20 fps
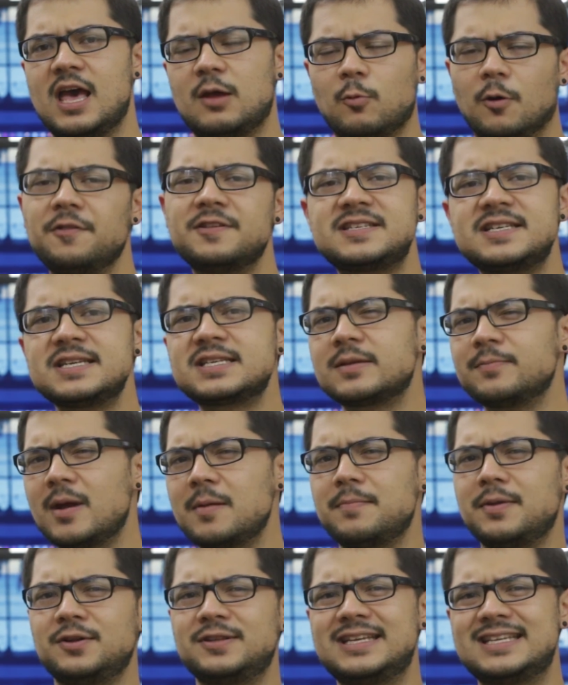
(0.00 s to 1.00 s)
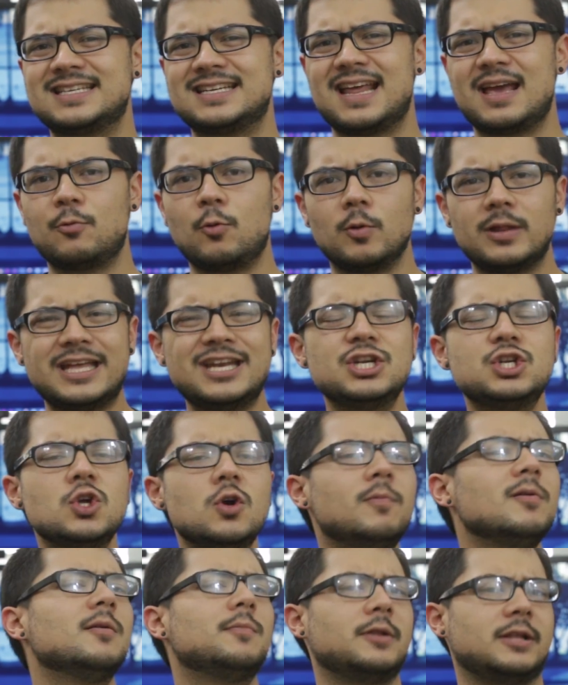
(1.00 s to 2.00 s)
And while the system I'm building today will
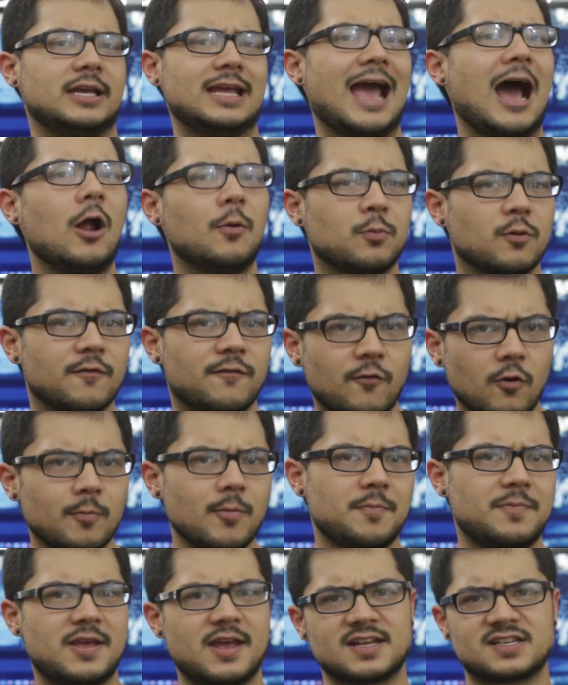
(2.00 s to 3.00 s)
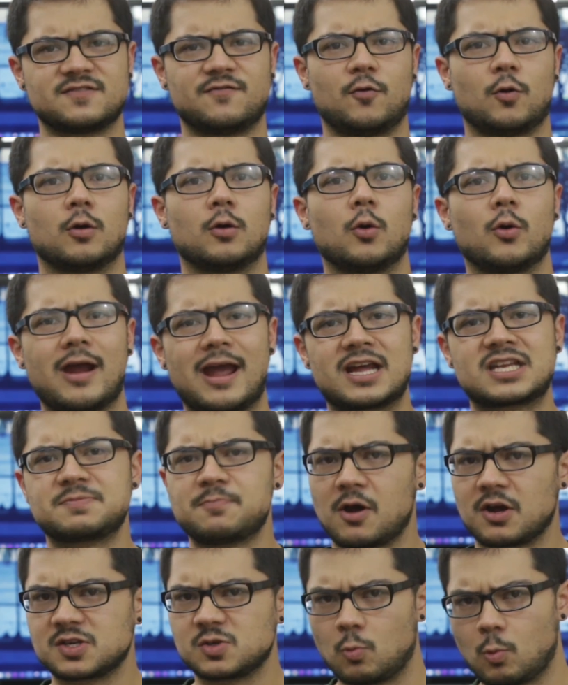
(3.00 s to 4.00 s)
indubitably outperform a P S four or
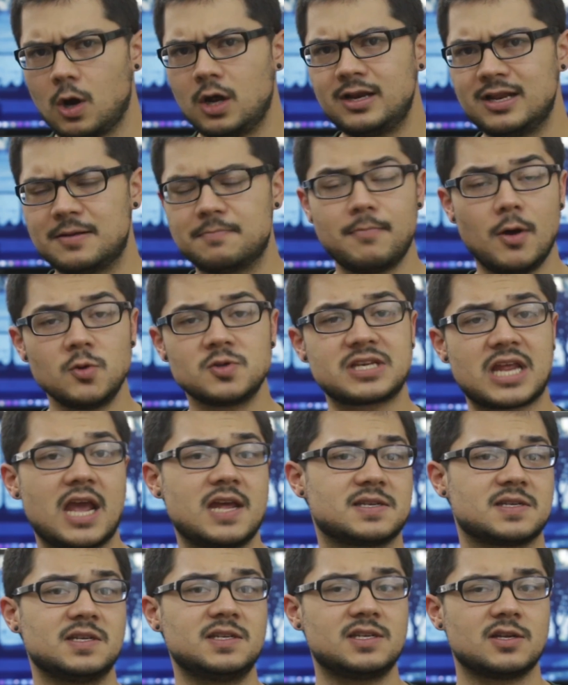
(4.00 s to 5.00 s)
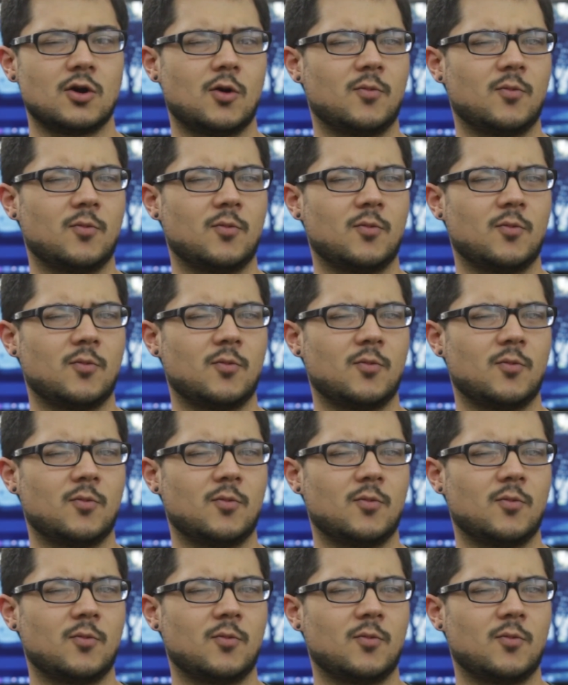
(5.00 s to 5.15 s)
Xbox One in most cases,